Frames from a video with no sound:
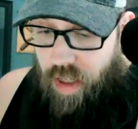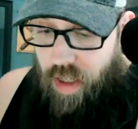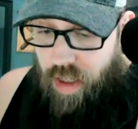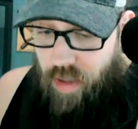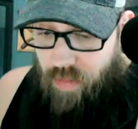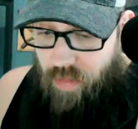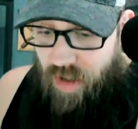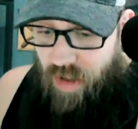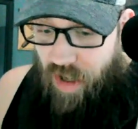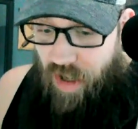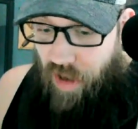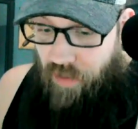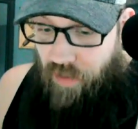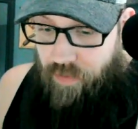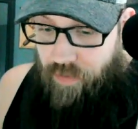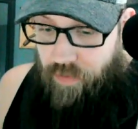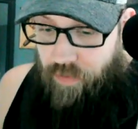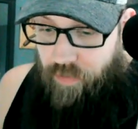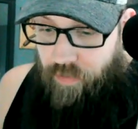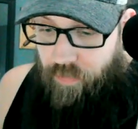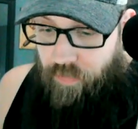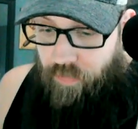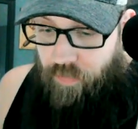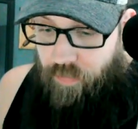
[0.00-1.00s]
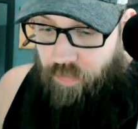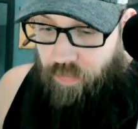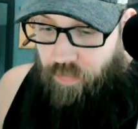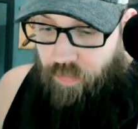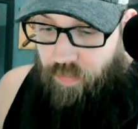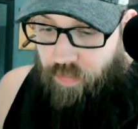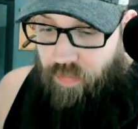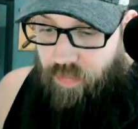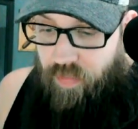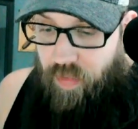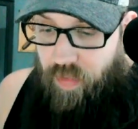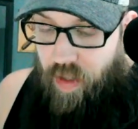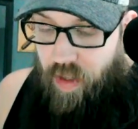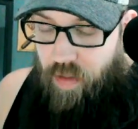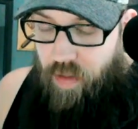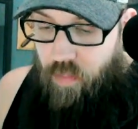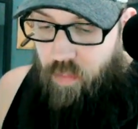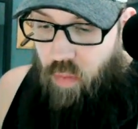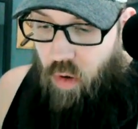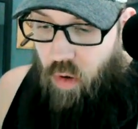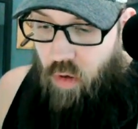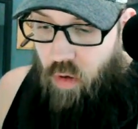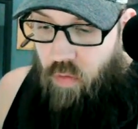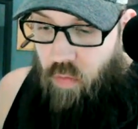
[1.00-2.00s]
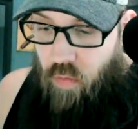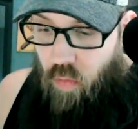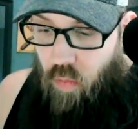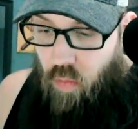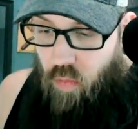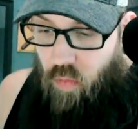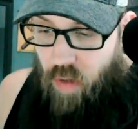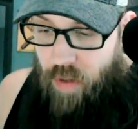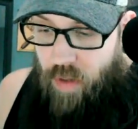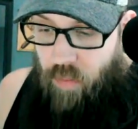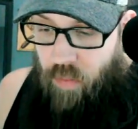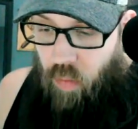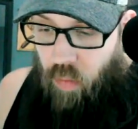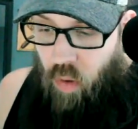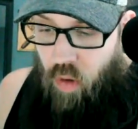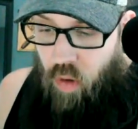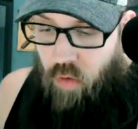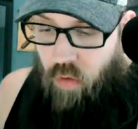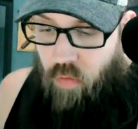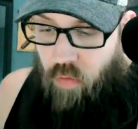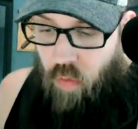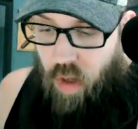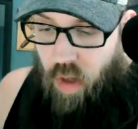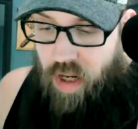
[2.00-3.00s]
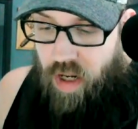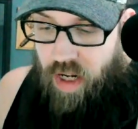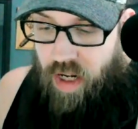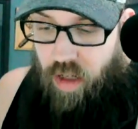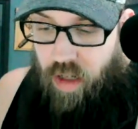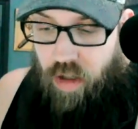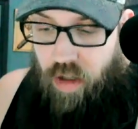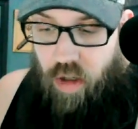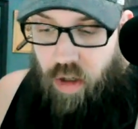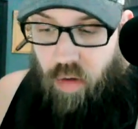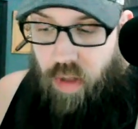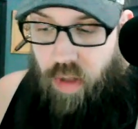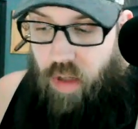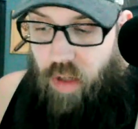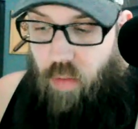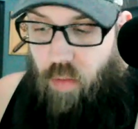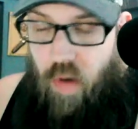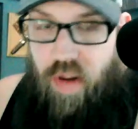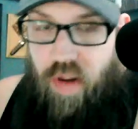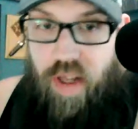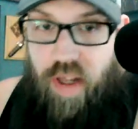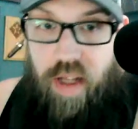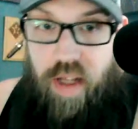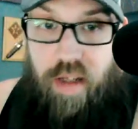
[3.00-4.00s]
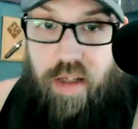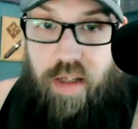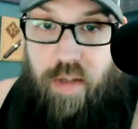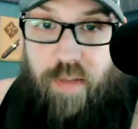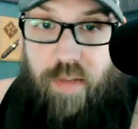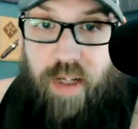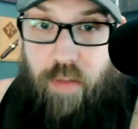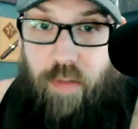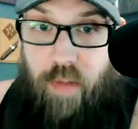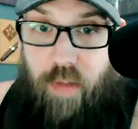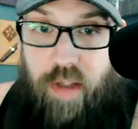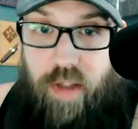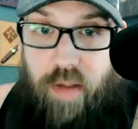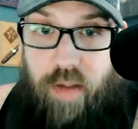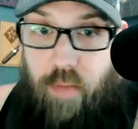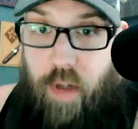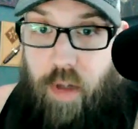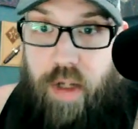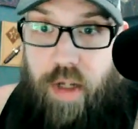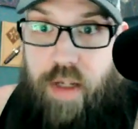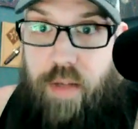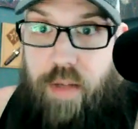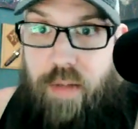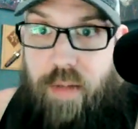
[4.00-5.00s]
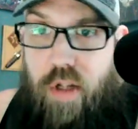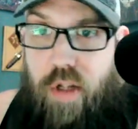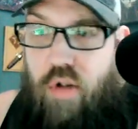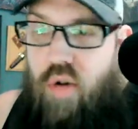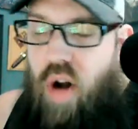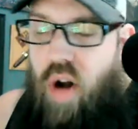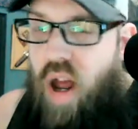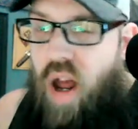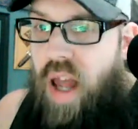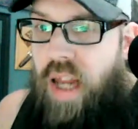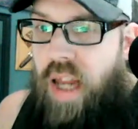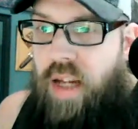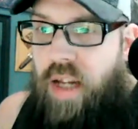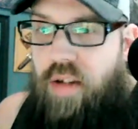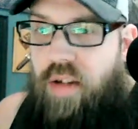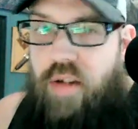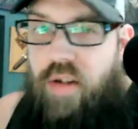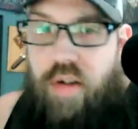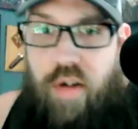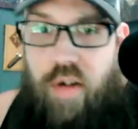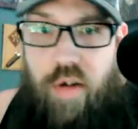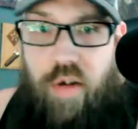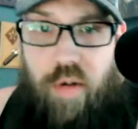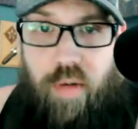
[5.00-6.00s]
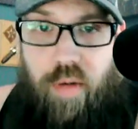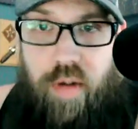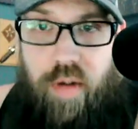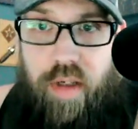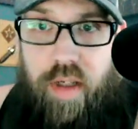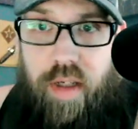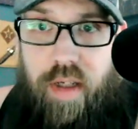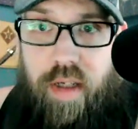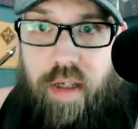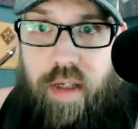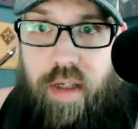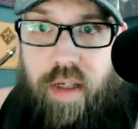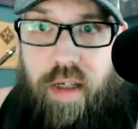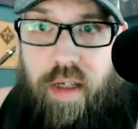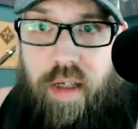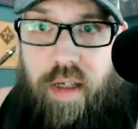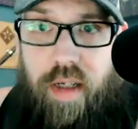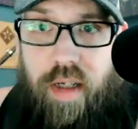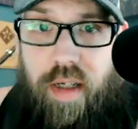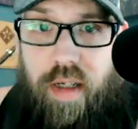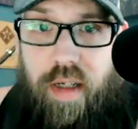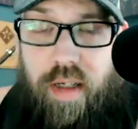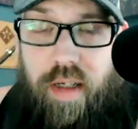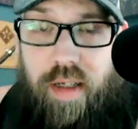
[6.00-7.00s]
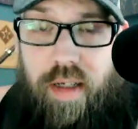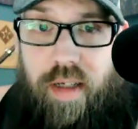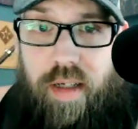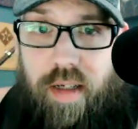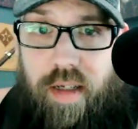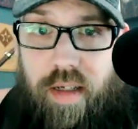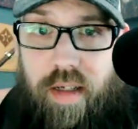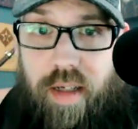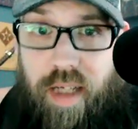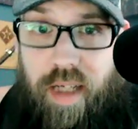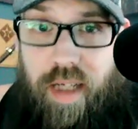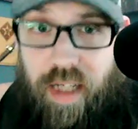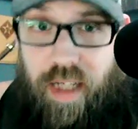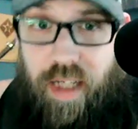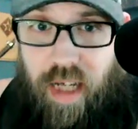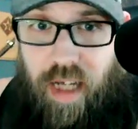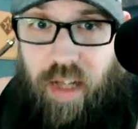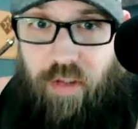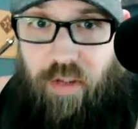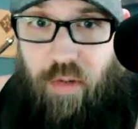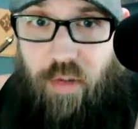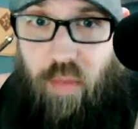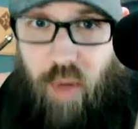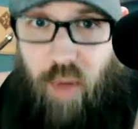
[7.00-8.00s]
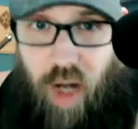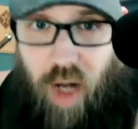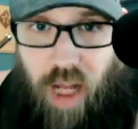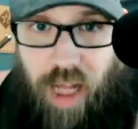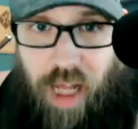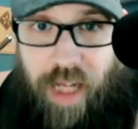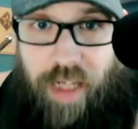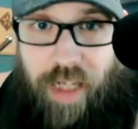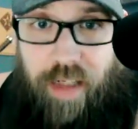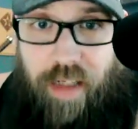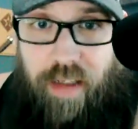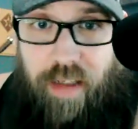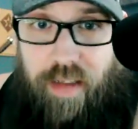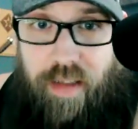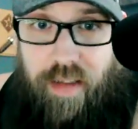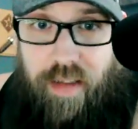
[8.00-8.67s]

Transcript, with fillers: himself and prove, reprove what he can do. Like, where the hell has he been? What, what has he been trying to do? He got the ride.